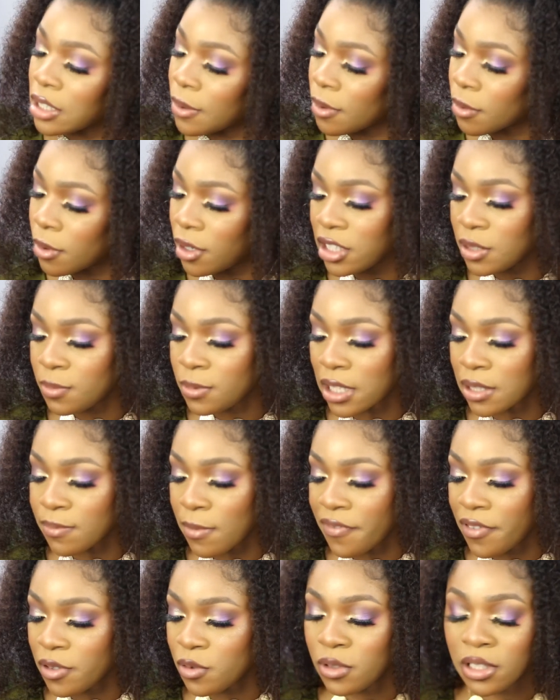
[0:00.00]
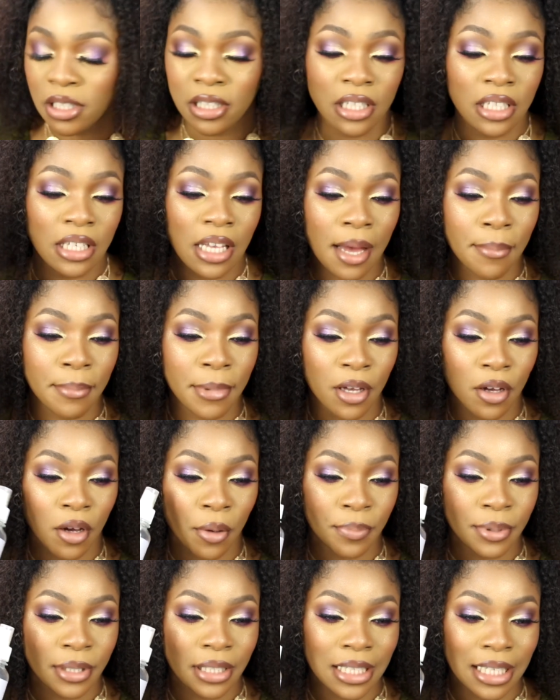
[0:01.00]
now I'm going to be setting my face with the Nia makeup
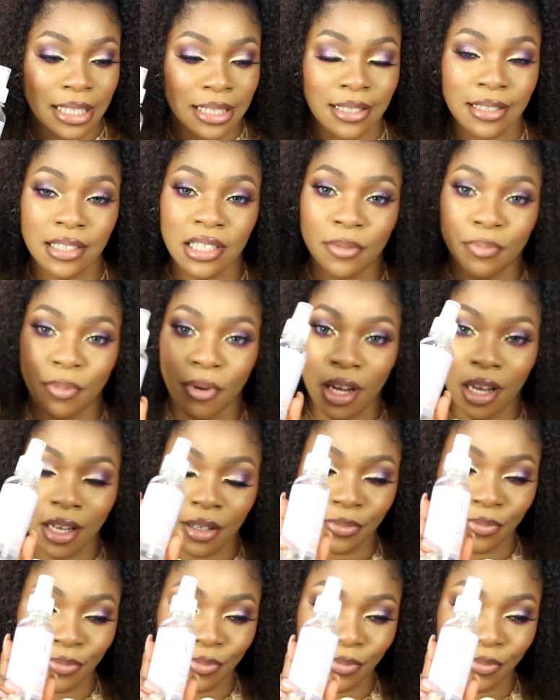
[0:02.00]
setting spray.